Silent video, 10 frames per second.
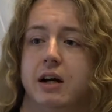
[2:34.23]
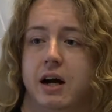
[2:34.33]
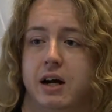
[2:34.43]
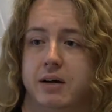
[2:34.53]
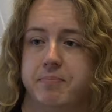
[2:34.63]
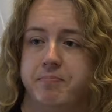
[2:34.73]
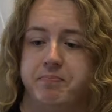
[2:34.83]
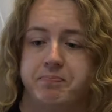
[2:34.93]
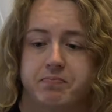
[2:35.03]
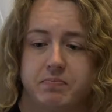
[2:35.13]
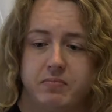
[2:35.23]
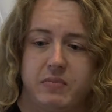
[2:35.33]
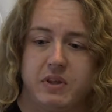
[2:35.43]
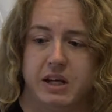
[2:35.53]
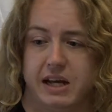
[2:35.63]

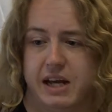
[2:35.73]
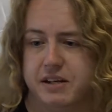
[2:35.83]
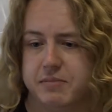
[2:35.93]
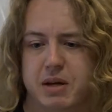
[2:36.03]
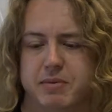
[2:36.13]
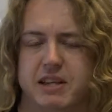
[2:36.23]
And maybe